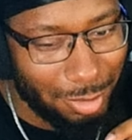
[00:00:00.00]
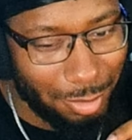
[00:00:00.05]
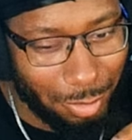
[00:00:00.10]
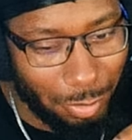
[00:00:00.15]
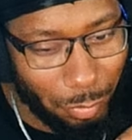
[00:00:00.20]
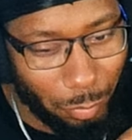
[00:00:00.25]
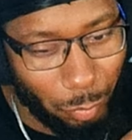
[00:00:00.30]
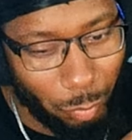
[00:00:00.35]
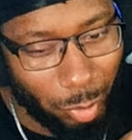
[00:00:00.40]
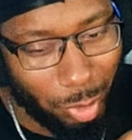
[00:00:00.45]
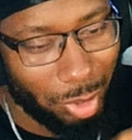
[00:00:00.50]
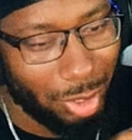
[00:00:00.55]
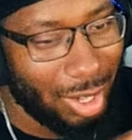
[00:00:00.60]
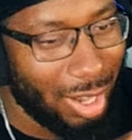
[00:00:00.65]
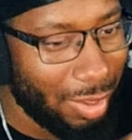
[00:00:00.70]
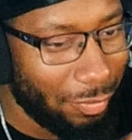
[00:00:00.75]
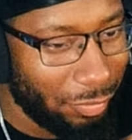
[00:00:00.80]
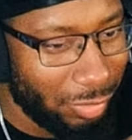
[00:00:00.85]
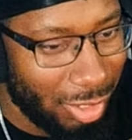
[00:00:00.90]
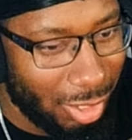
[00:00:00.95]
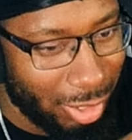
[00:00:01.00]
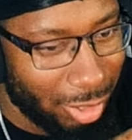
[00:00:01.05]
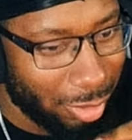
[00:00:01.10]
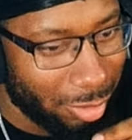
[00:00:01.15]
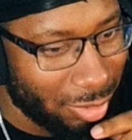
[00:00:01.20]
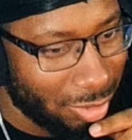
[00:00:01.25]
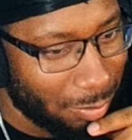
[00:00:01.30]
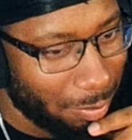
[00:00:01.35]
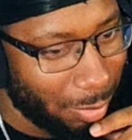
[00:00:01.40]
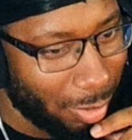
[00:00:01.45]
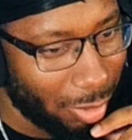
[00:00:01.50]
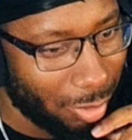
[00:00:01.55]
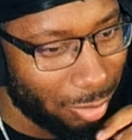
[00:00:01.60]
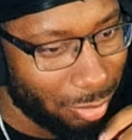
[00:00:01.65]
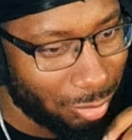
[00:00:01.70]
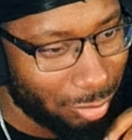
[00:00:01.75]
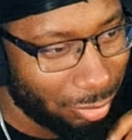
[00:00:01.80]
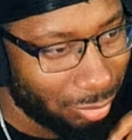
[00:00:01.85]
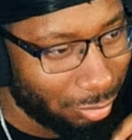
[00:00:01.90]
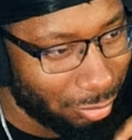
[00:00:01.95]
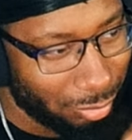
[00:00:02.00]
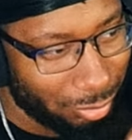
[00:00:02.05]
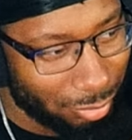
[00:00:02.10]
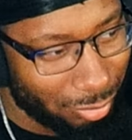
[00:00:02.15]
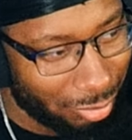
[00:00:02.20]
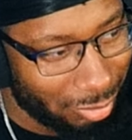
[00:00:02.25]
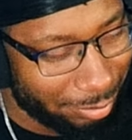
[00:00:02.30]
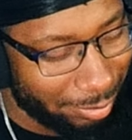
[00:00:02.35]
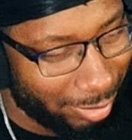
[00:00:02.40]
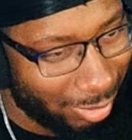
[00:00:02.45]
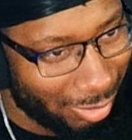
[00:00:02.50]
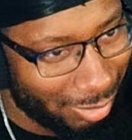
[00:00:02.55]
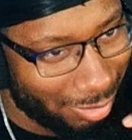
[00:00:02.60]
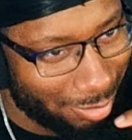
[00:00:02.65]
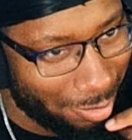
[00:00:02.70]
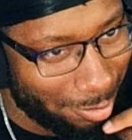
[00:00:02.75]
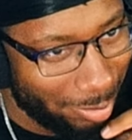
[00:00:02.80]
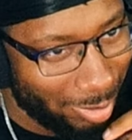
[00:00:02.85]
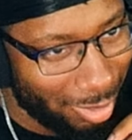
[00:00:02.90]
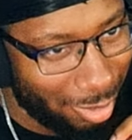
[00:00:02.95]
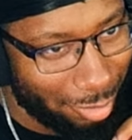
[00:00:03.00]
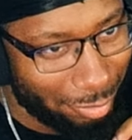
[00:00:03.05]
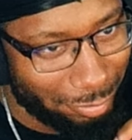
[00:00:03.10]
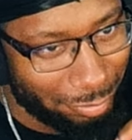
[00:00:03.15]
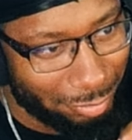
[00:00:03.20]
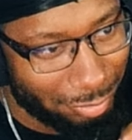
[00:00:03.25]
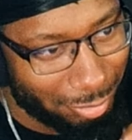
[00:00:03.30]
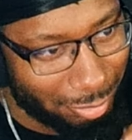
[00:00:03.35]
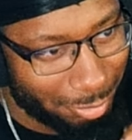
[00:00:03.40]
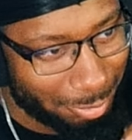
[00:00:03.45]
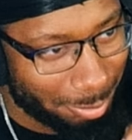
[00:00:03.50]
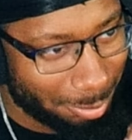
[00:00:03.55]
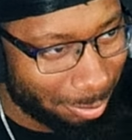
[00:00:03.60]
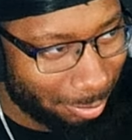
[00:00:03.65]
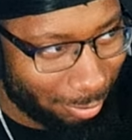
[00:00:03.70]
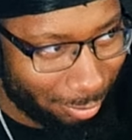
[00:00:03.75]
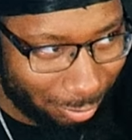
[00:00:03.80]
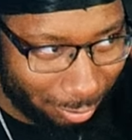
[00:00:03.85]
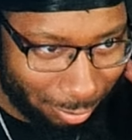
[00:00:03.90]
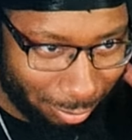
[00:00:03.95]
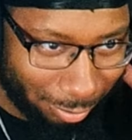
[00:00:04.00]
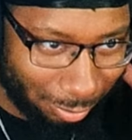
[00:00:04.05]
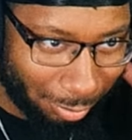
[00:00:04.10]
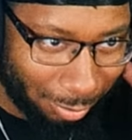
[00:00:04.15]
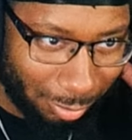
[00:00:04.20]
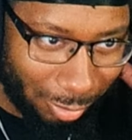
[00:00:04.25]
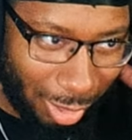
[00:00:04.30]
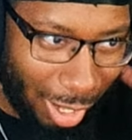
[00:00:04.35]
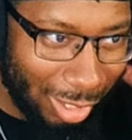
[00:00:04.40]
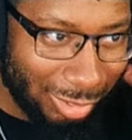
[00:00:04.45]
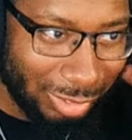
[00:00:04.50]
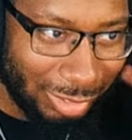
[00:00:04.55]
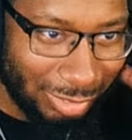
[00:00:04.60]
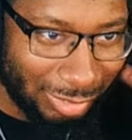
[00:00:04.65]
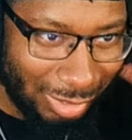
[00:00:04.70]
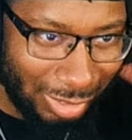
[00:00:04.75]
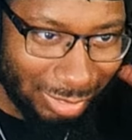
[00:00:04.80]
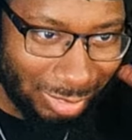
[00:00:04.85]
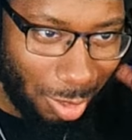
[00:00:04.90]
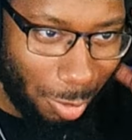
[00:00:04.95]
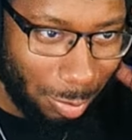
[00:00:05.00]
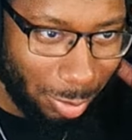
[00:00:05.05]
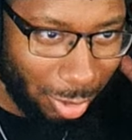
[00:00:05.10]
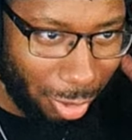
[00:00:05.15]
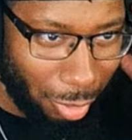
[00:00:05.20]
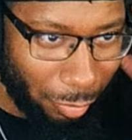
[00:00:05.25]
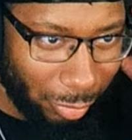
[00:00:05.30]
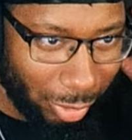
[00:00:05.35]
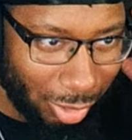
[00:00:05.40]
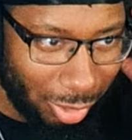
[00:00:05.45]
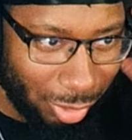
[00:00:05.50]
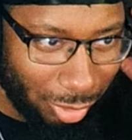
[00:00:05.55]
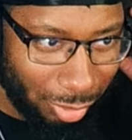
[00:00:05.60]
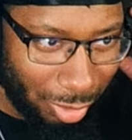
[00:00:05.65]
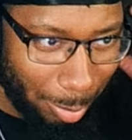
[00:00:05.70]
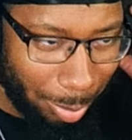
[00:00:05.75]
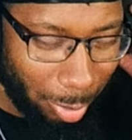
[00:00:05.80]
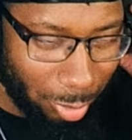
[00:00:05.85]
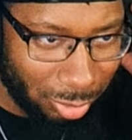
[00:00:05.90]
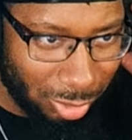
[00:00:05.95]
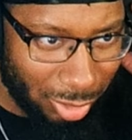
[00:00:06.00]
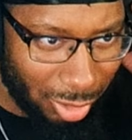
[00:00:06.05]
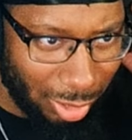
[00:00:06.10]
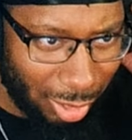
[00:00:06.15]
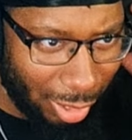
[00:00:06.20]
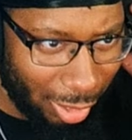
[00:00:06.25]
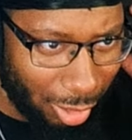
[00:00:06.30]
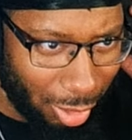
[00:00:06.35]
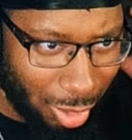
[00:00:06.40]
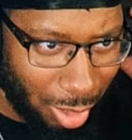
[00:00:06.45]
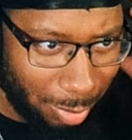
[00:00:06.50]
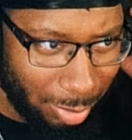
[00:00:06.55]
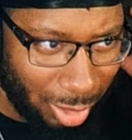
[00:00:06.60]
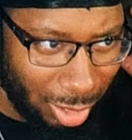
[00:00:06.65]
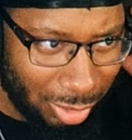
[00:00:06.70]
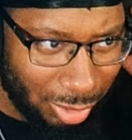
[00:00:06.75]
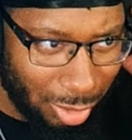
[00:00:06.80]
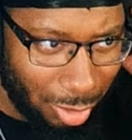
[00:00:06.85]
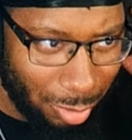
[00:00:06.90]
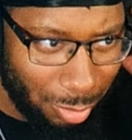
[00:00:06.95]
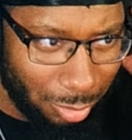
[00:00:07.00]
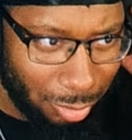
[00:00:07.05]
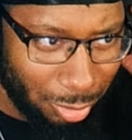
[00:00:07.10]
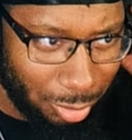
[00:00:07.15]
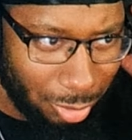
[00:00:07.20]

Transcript: real life deers, bro. This freaking throw me off. I actually seen this opening already. They posted it like a couple days ago.